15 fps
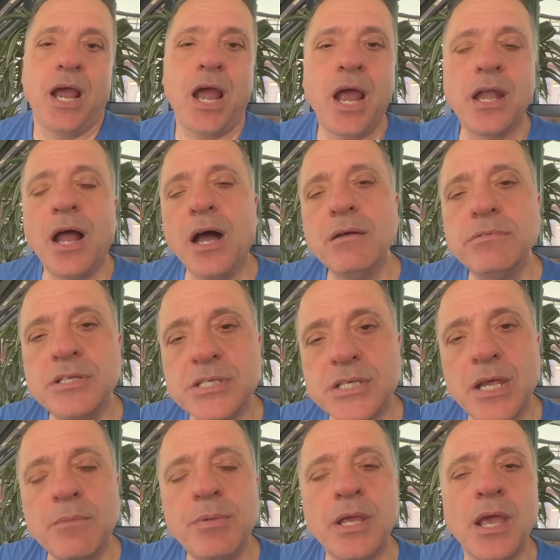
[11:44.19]
And I would
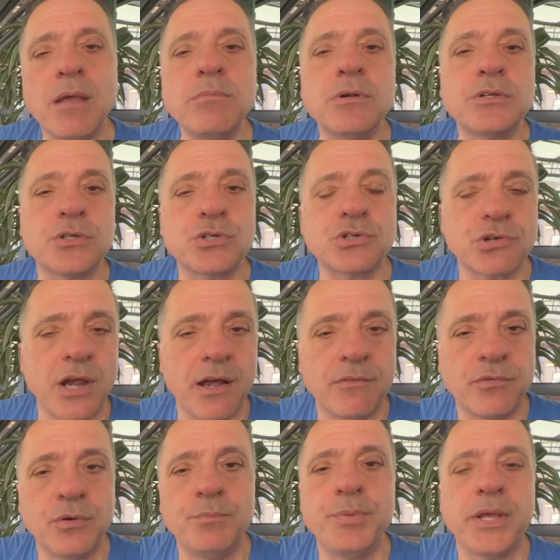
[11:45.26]
say being able to
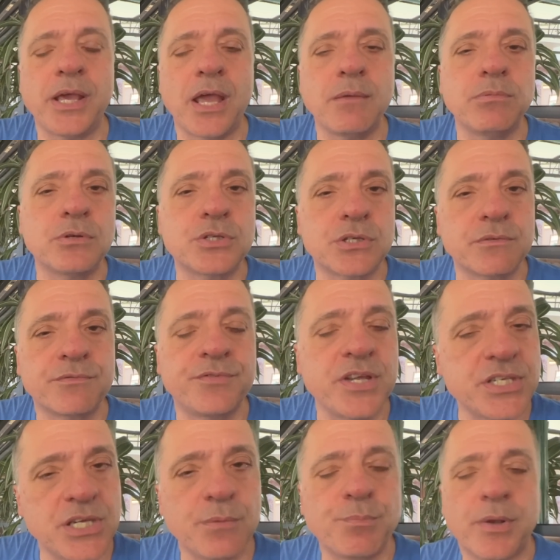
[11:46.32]
travel, being able to
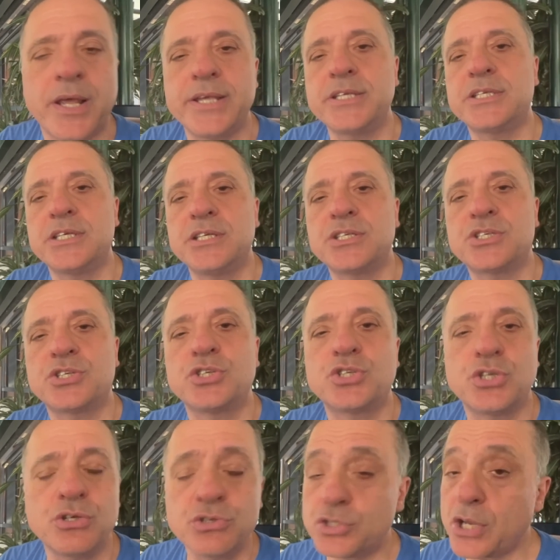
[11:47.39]
visit places, to
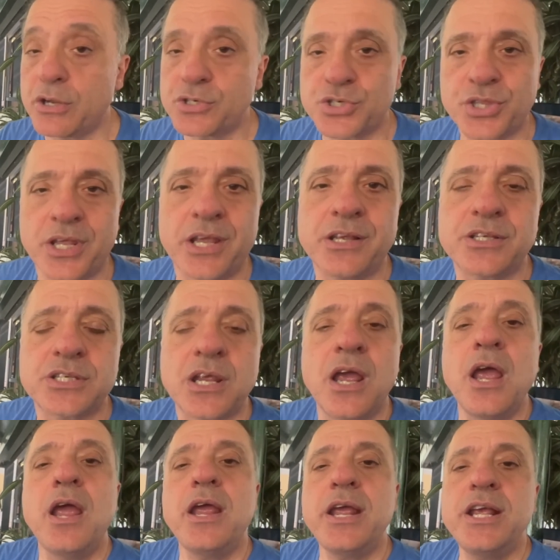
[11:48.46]
do such things
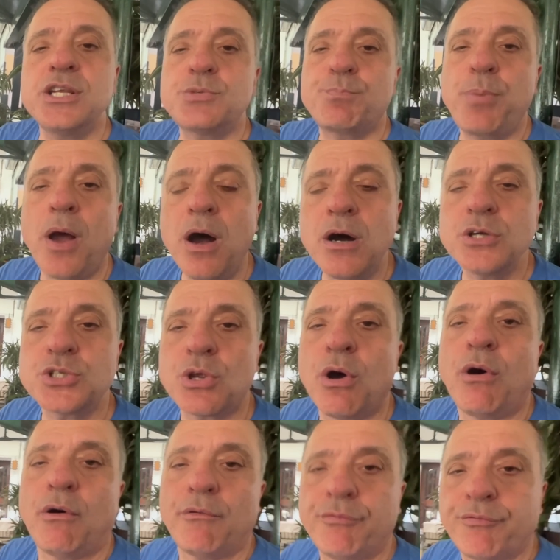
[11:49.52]
is part
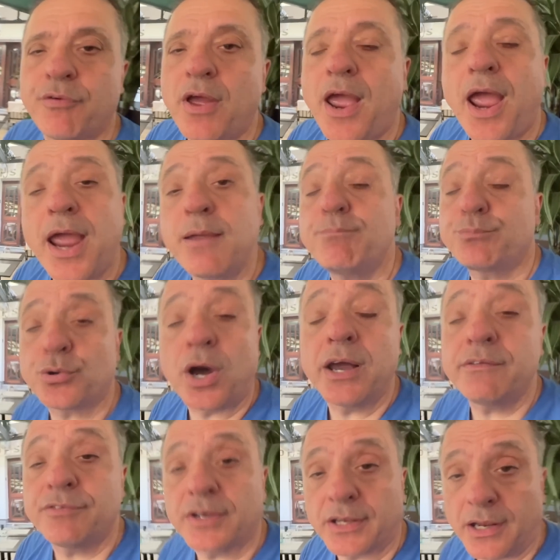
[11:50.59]
of a
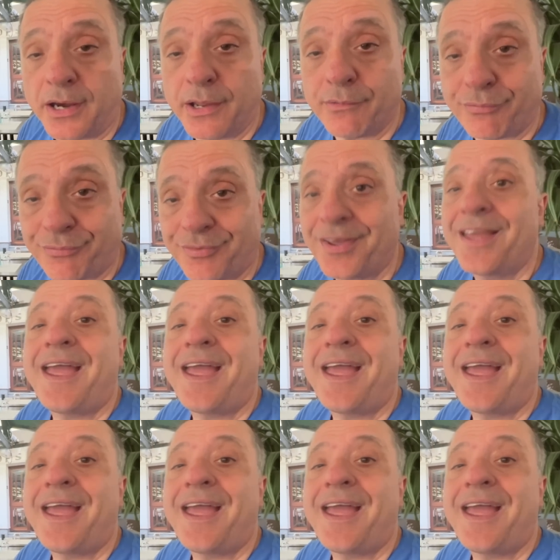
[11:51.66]
private life.